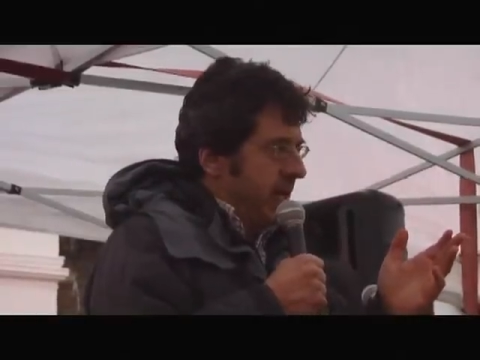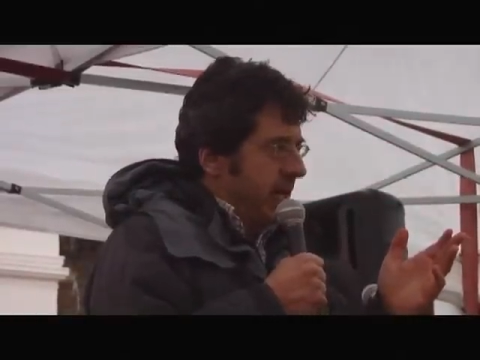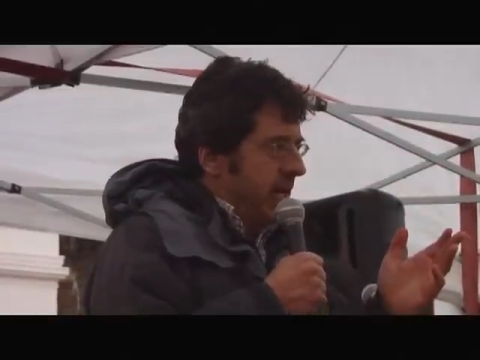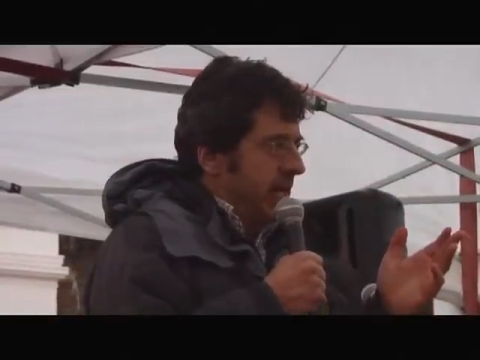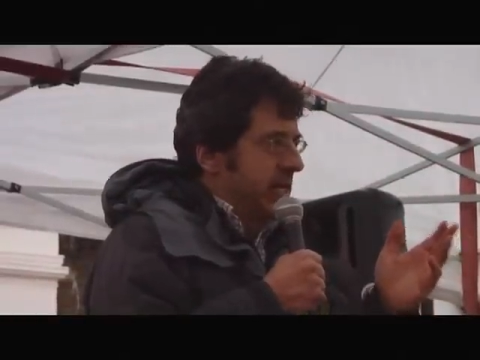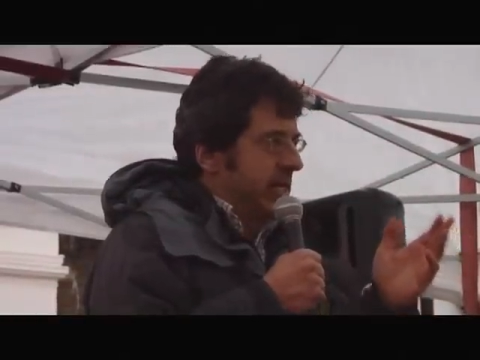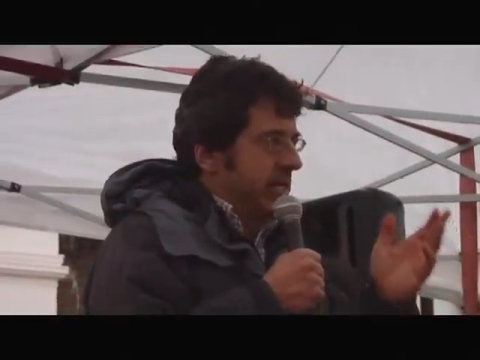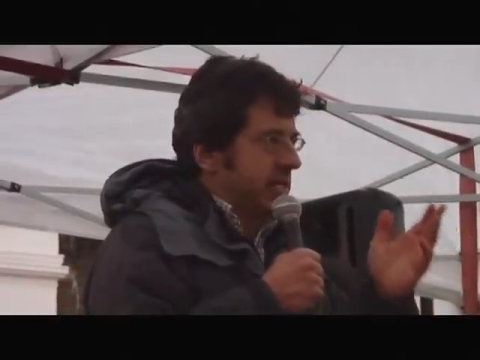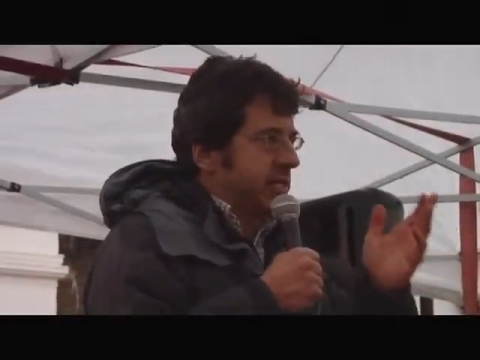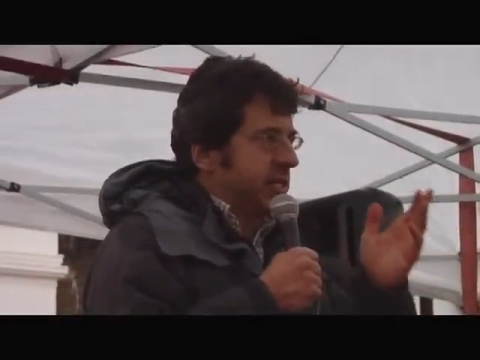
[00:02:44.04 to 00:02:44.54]

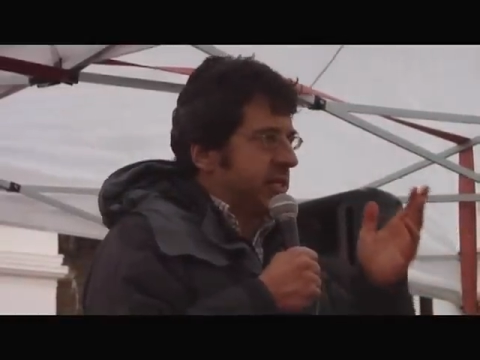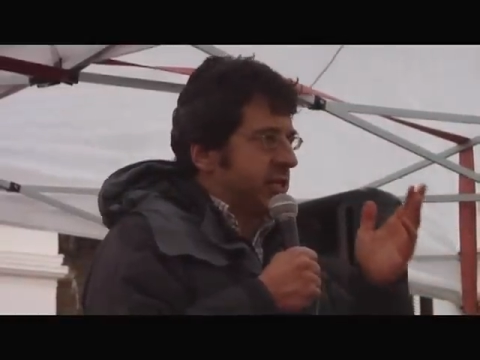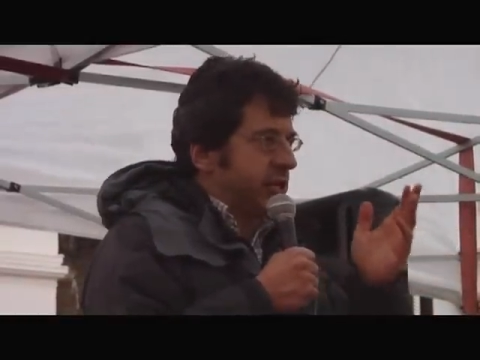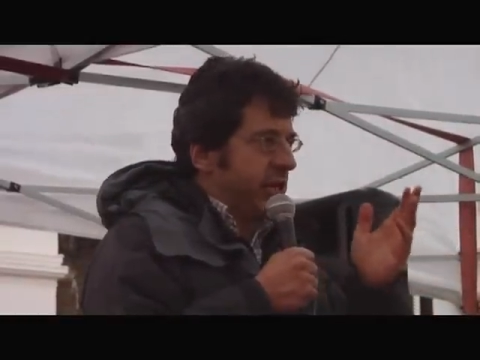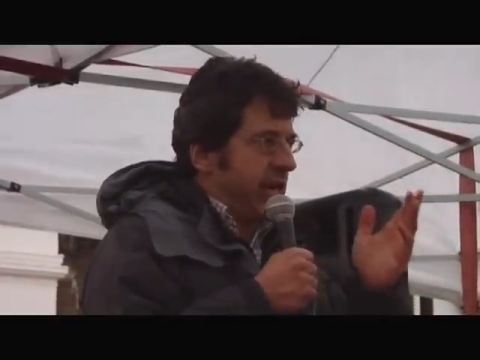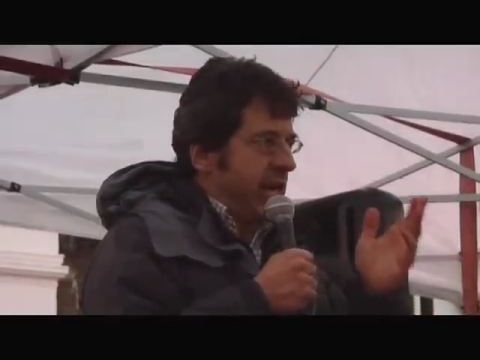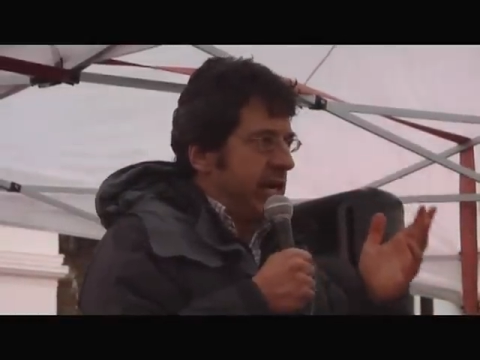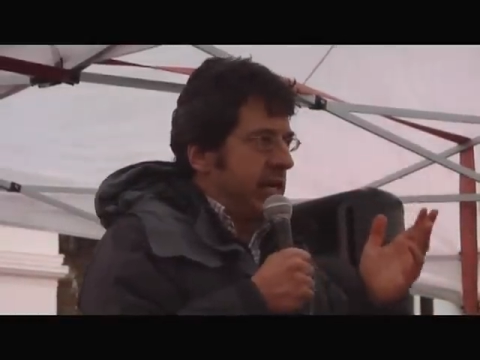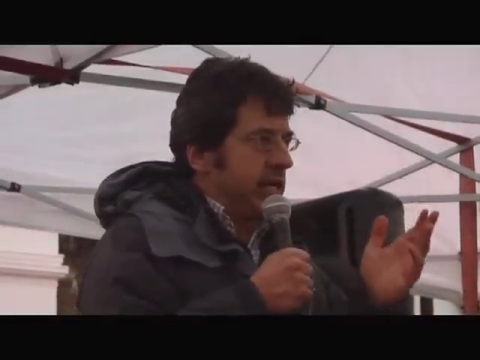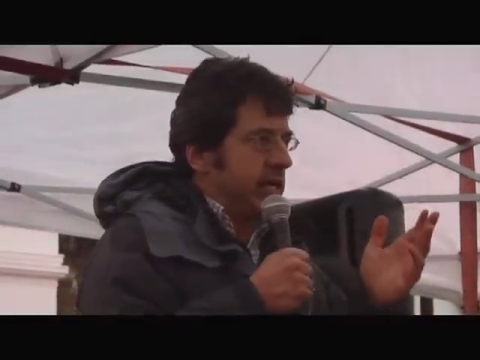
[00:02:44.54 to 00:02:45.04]
It is to
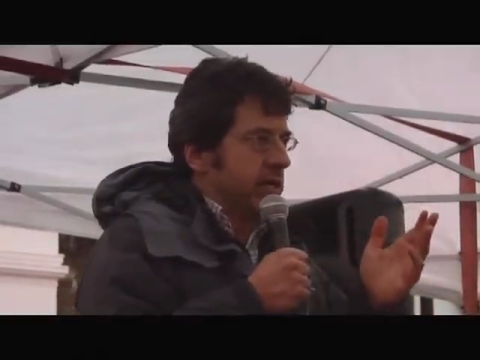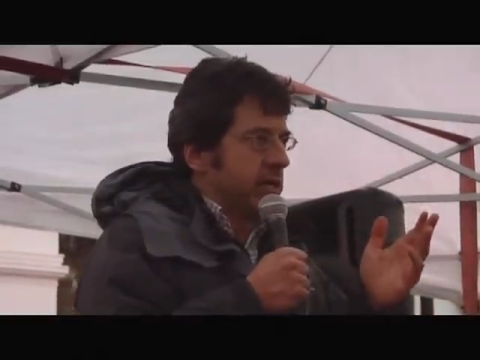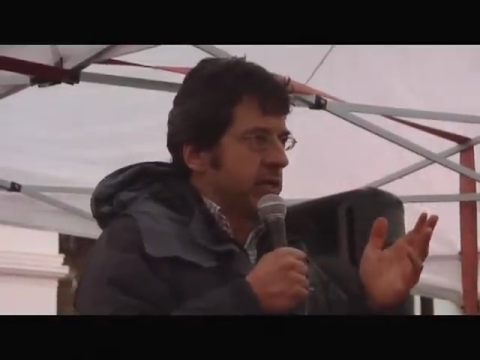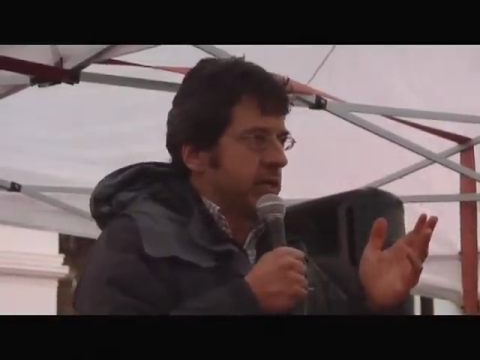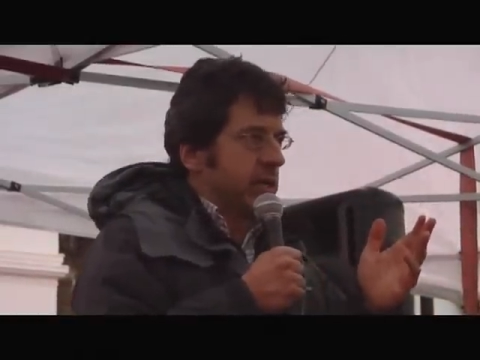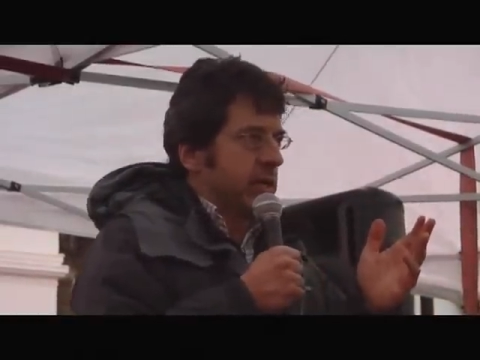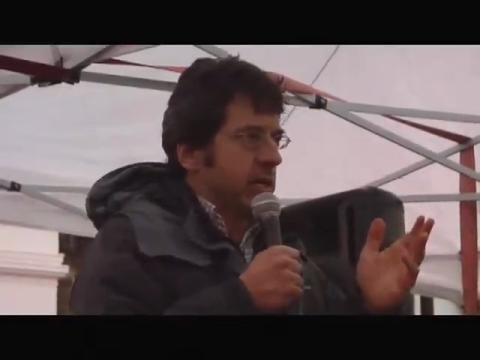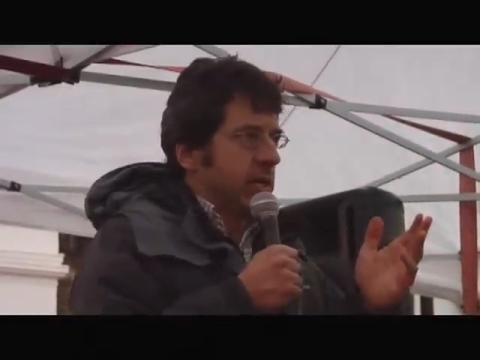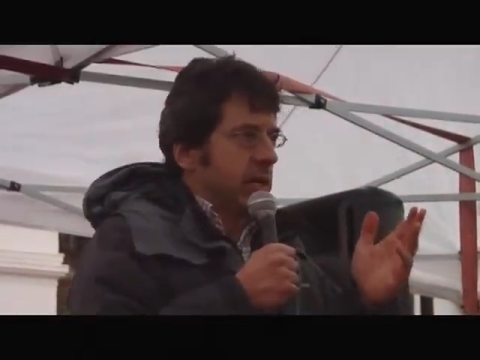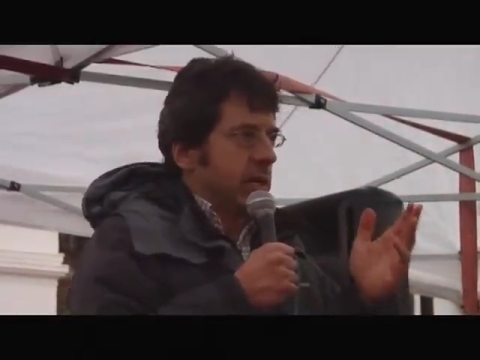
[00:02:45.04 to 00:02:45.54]

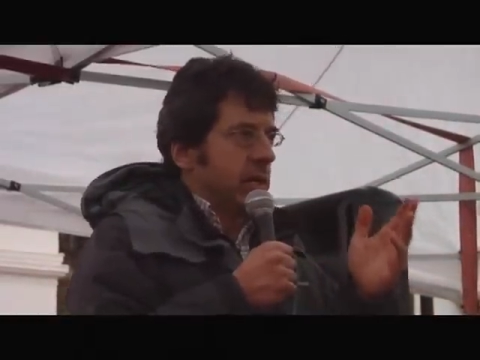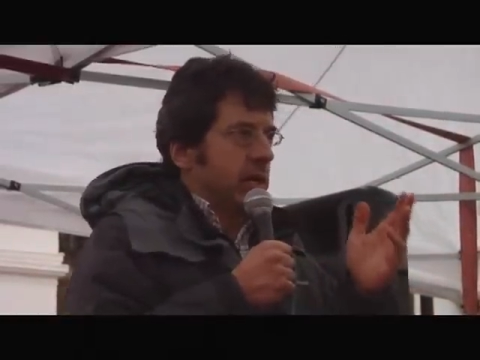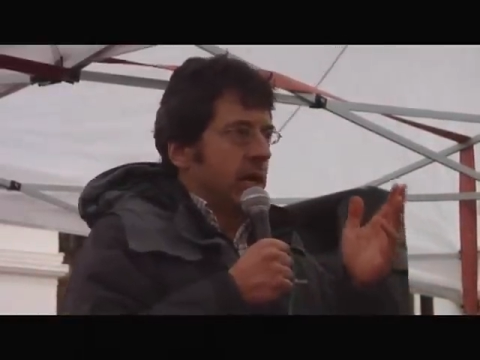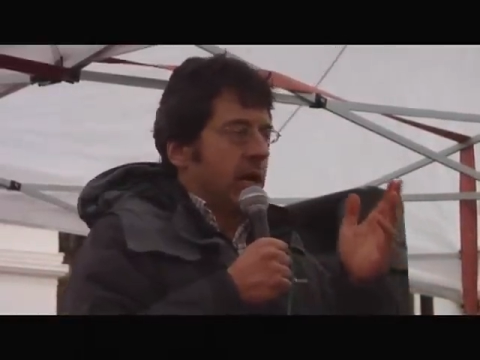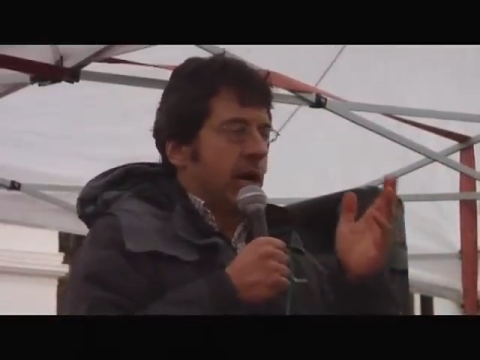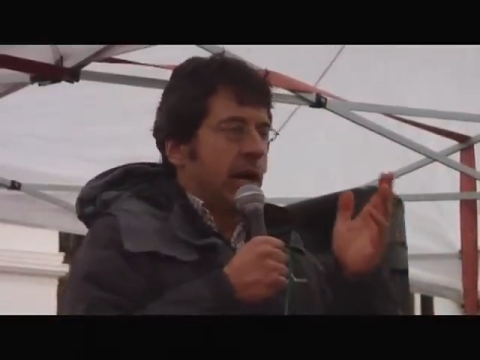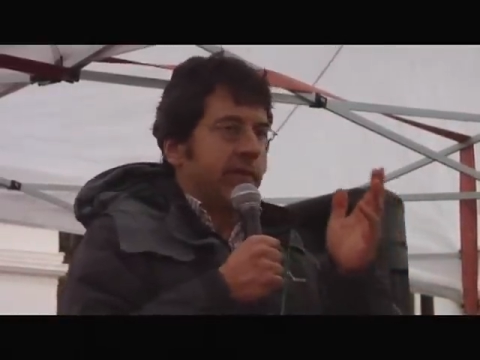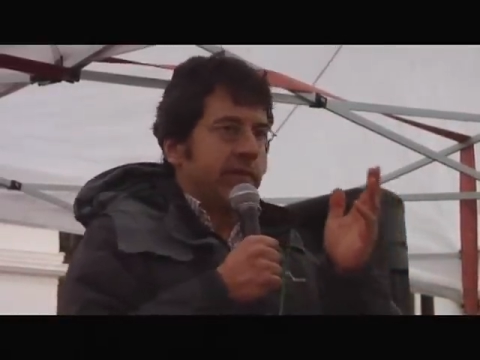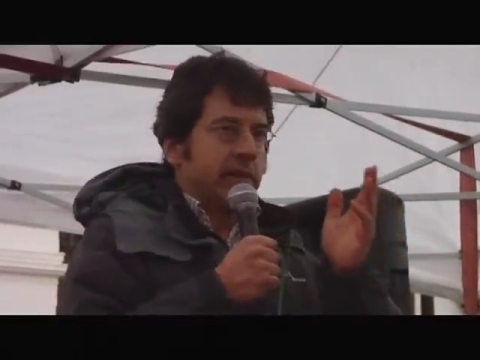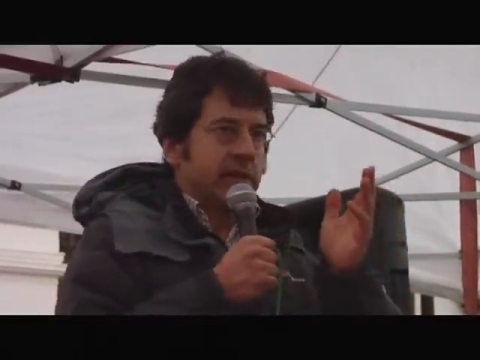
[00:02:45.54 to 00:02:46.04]
change our